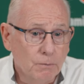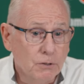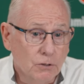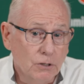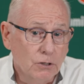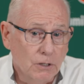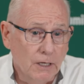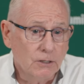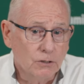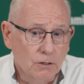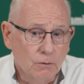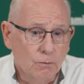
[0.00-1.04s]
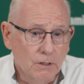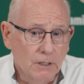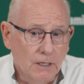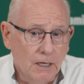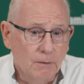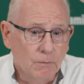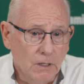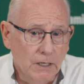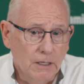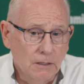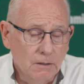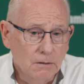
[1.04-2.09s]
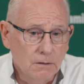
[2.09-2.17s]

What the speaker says: position actually to win the game late.